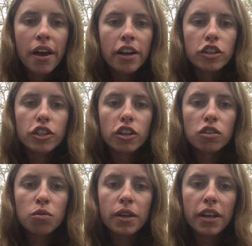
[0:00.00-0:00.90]
She
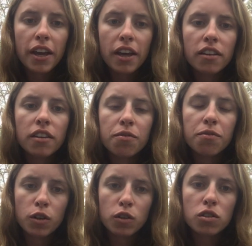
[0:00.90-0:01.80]
also began the
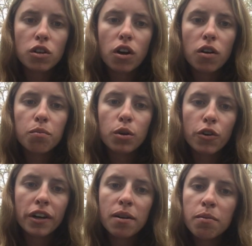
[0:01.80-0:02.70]
first program